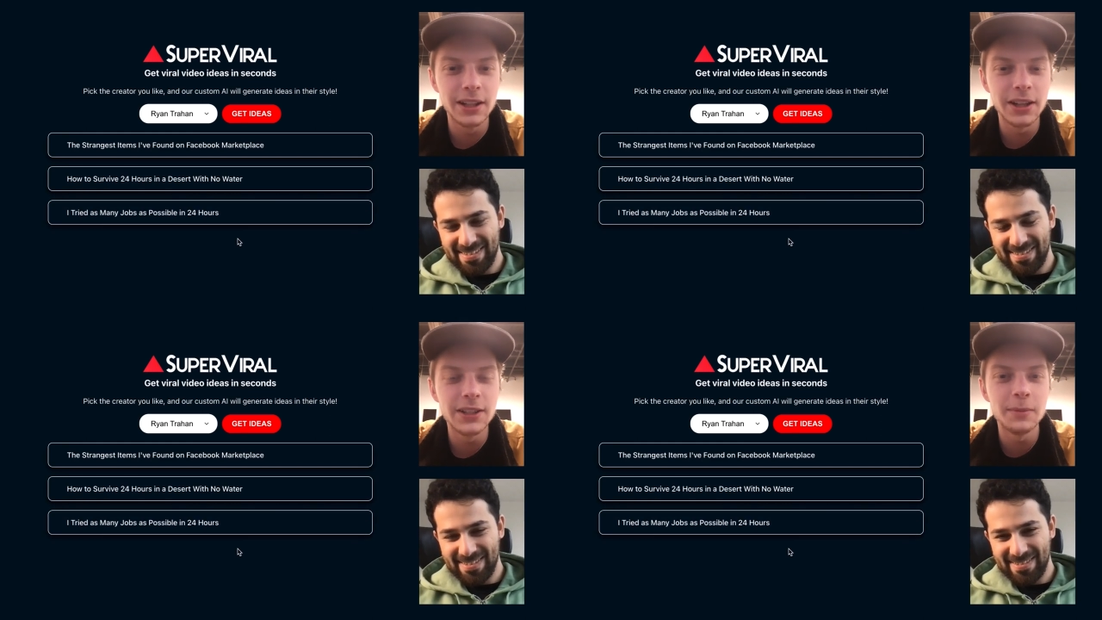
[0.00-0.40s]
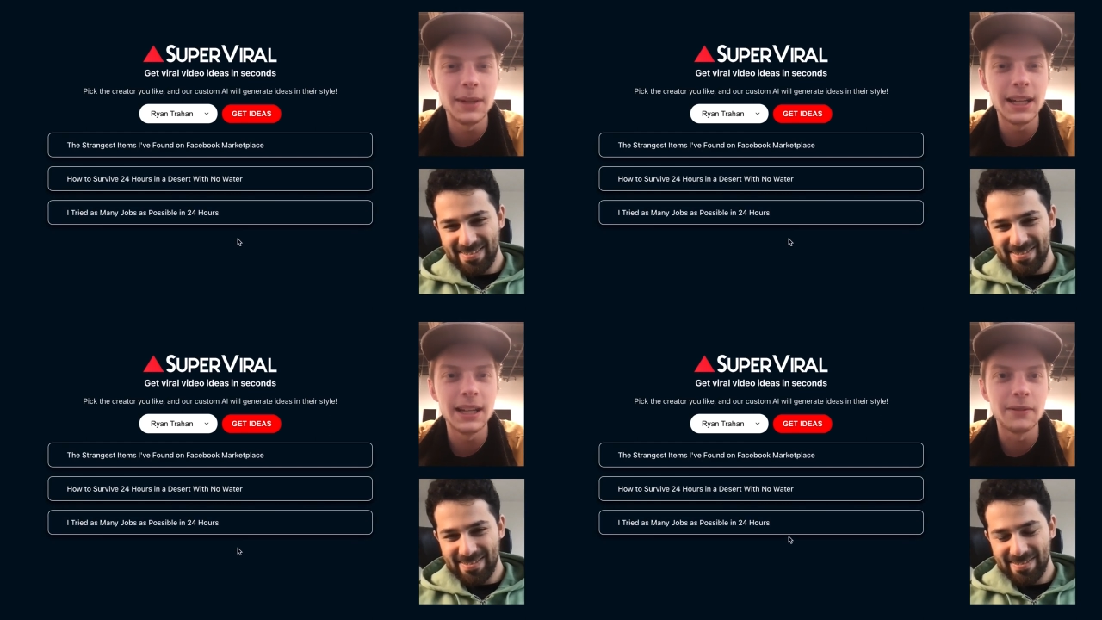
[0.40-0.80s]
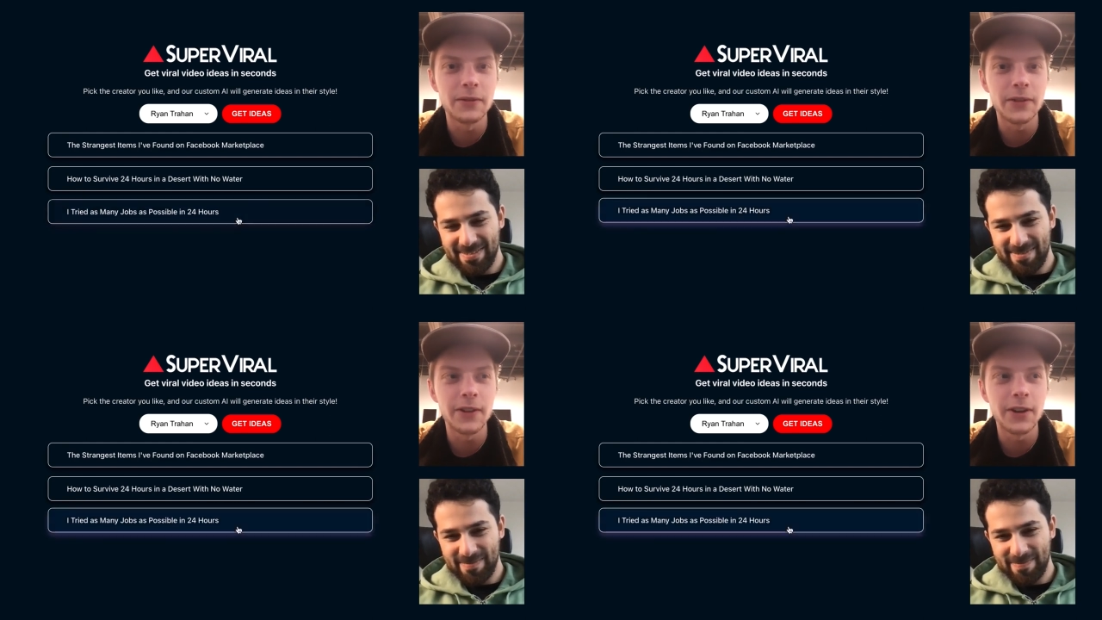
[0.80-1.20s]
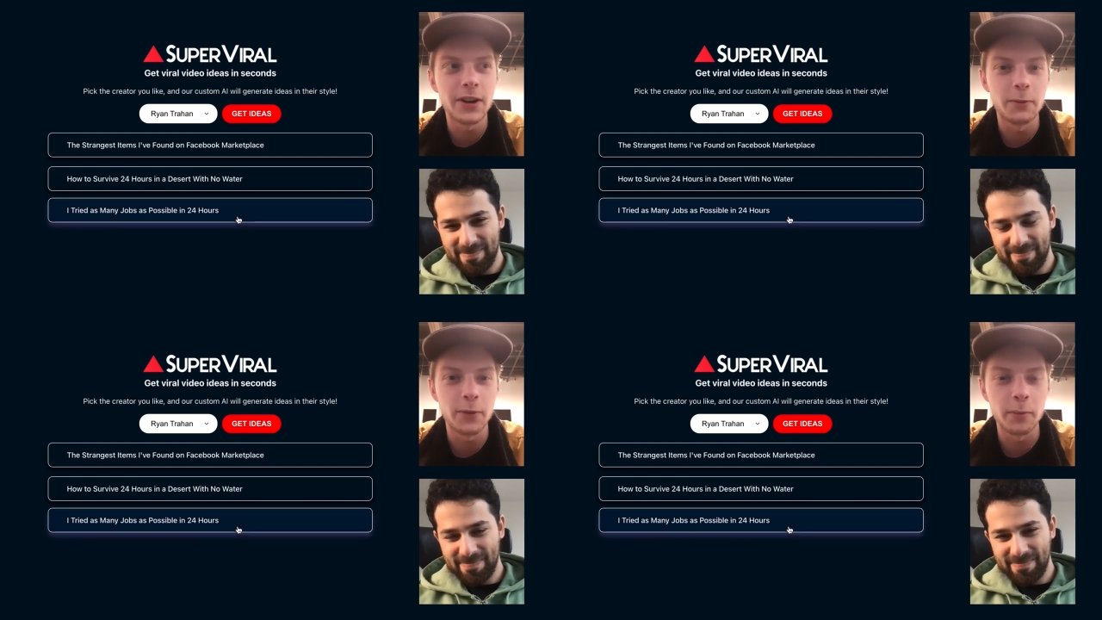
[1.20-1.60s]
Speaker 1: good to me
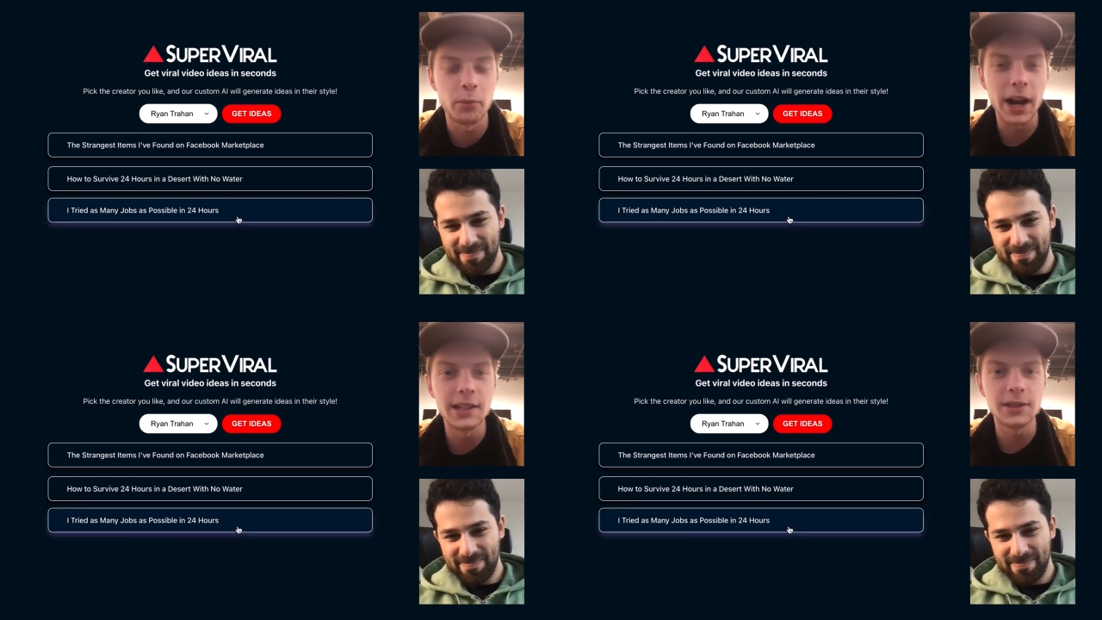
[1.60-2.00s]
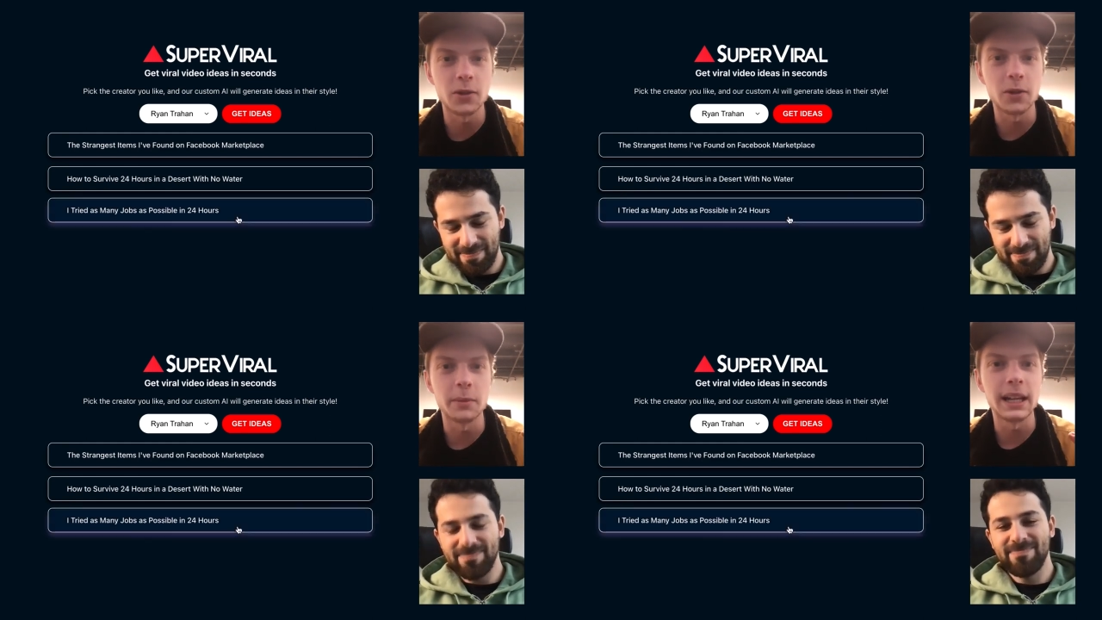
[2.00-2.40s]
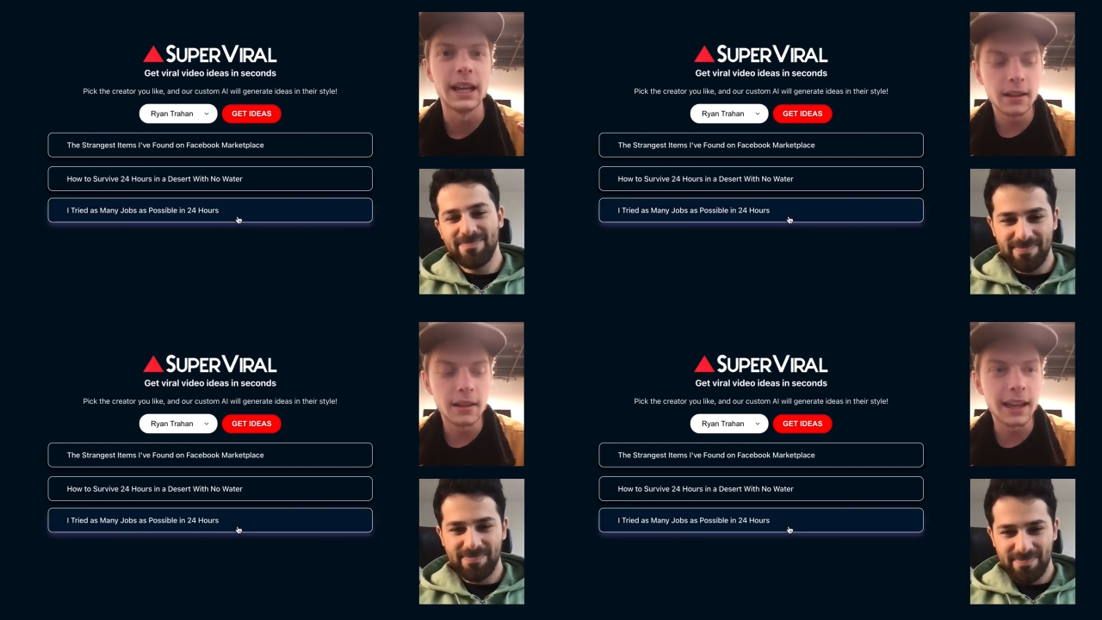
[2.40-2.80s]
for brainstorming.